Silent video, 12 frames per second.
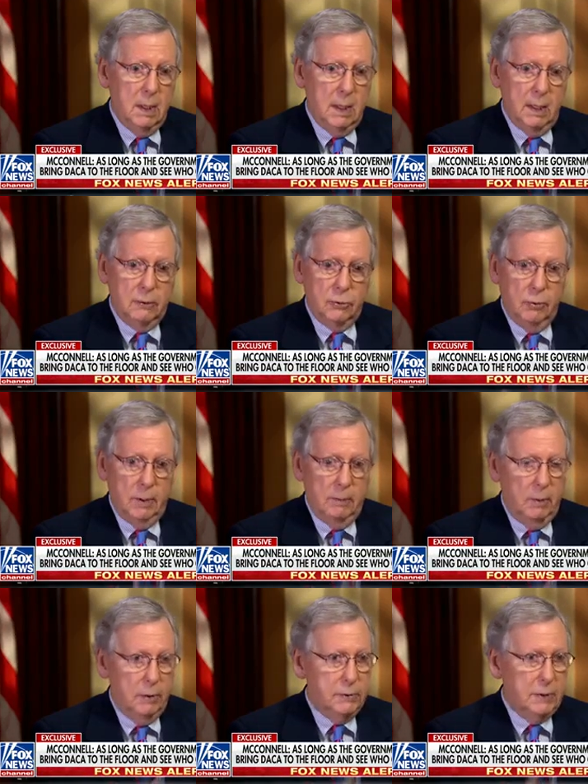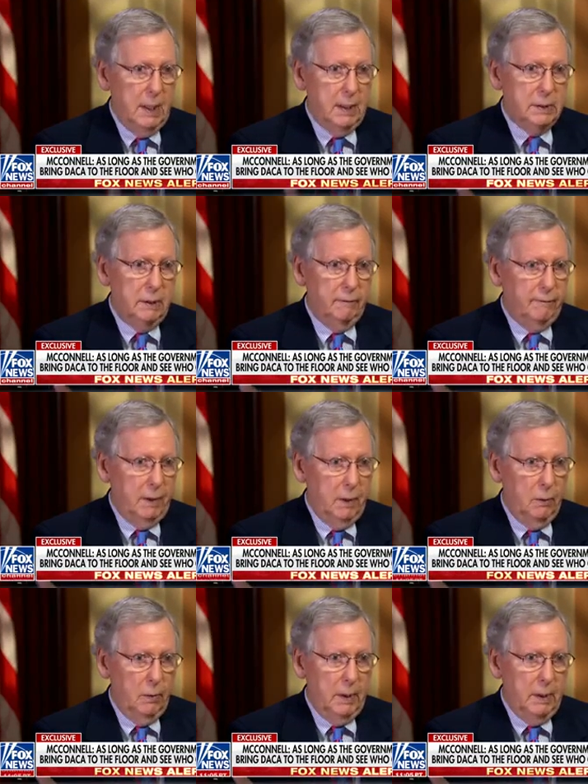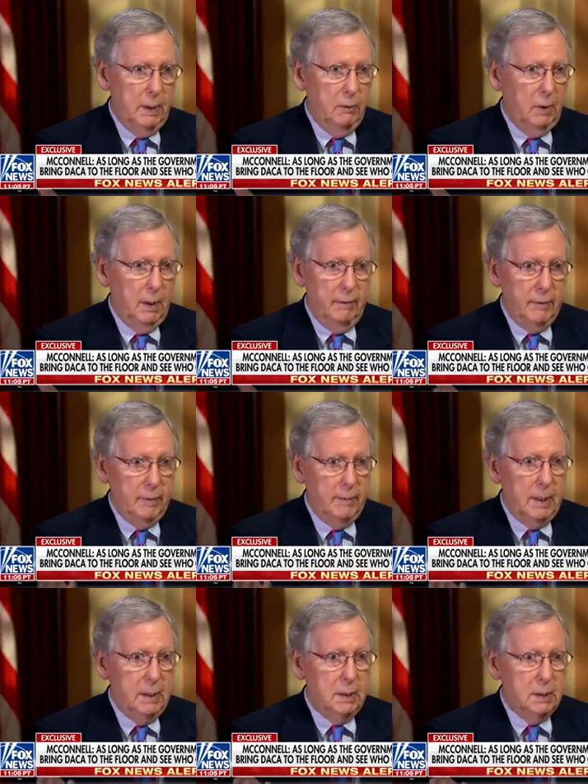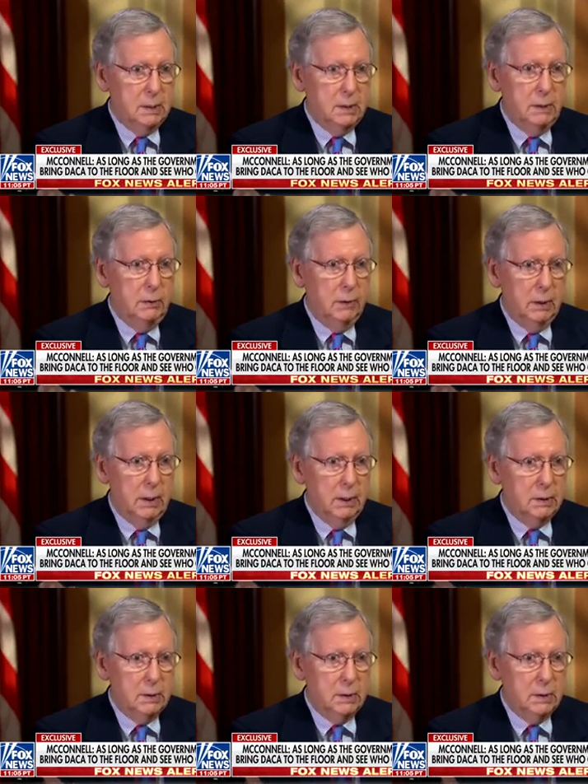and treat both sides in a fair way, and we'll have a debate and see who can get to